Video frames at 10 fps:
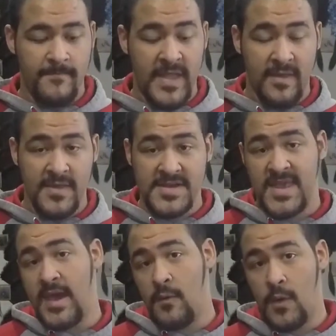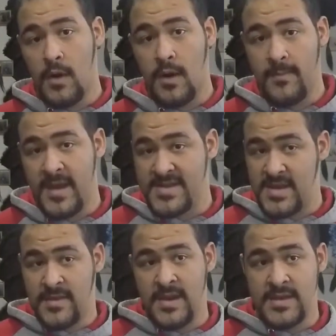Now this can work, I'm not
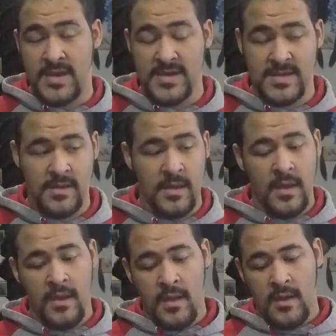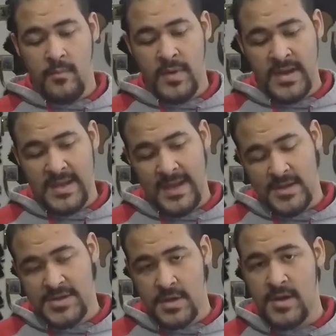saying that it doesn't, but
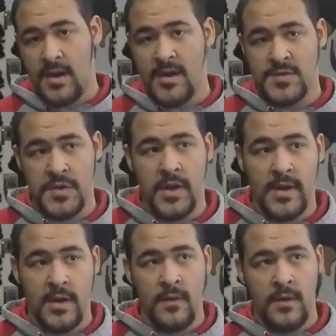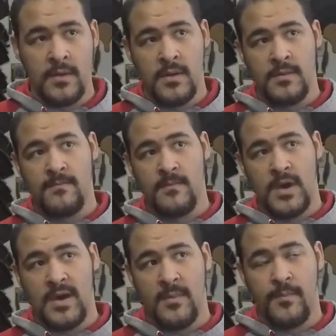in certain areas when you're hunting on
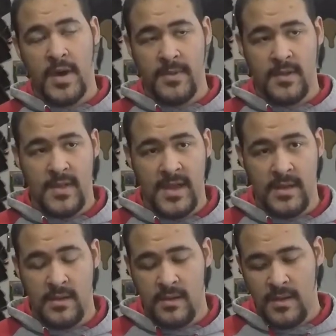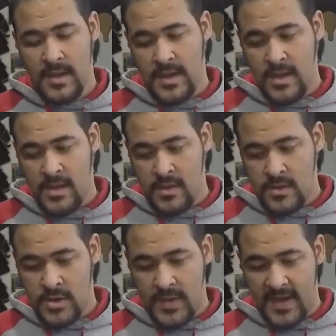public land,
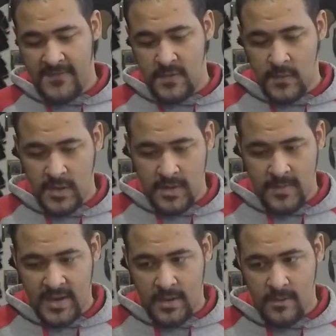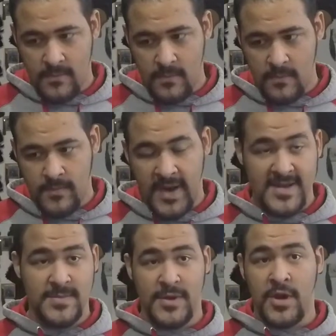you have to worry about
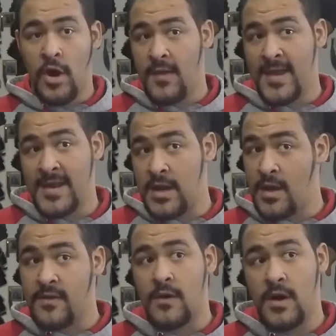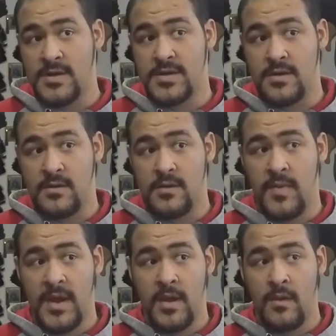possibly calling in another hunter,
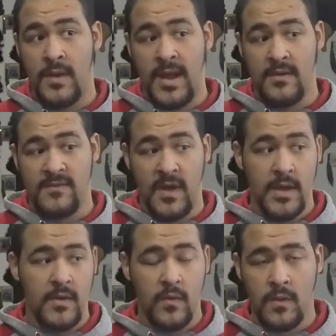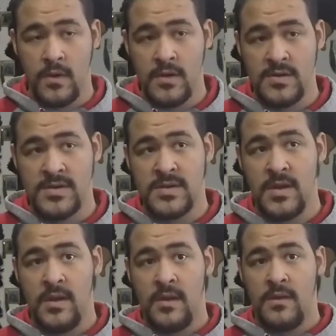depending on how tight quarters
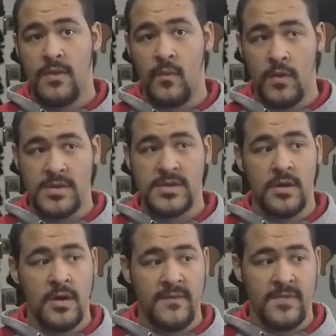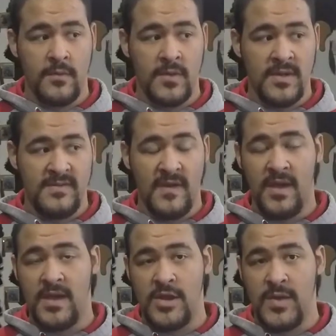the woods are. If they're really
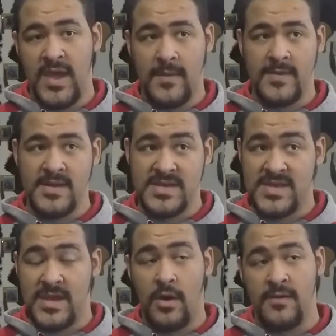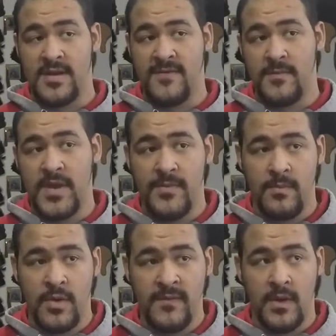tight and you can't really see all the different people
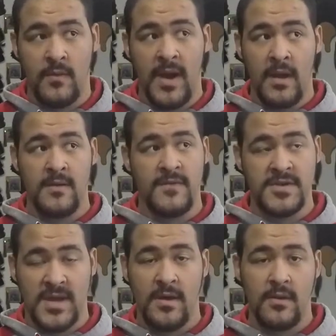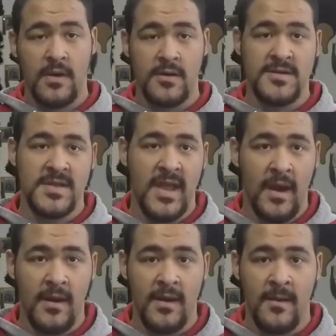moving around, if there's other hunters in the
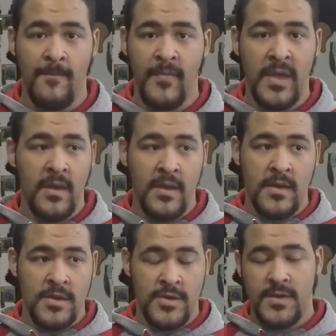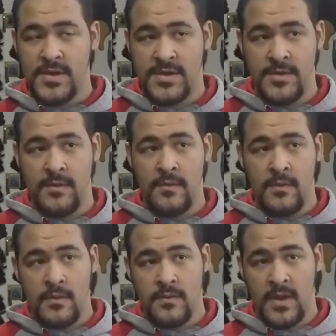area, you could
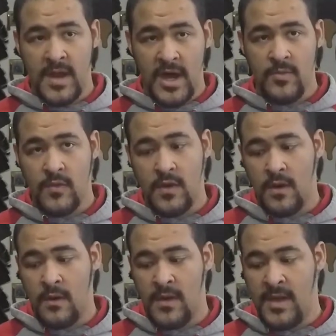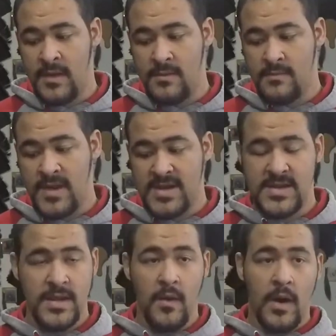do the gobble call, and next
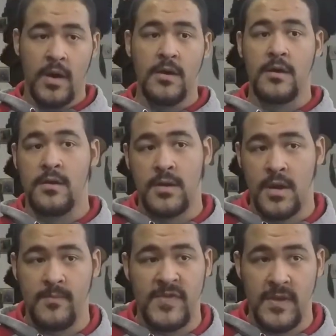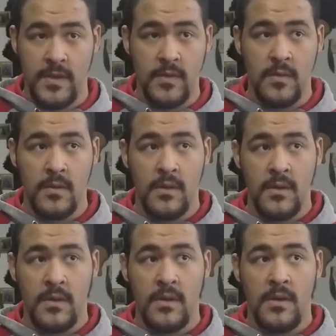thing you know, a hunter could come to you,
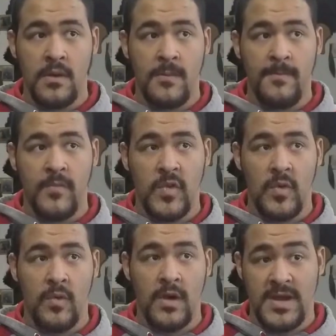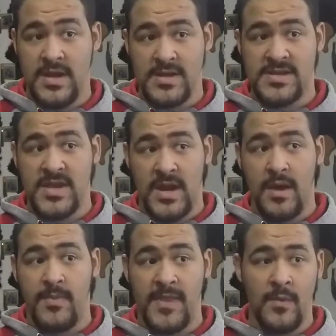or he could set
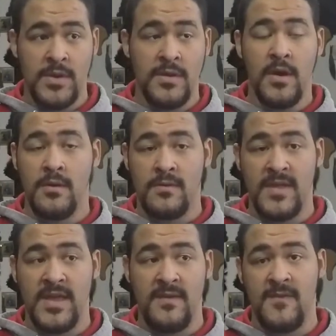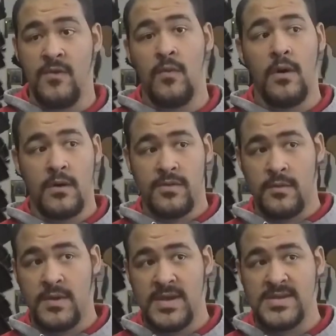up, and then when you go to leave, you walk
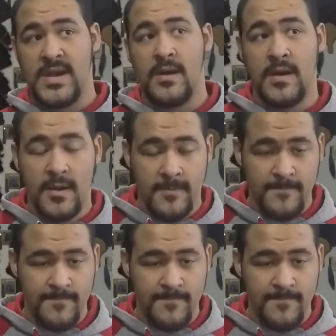through his area.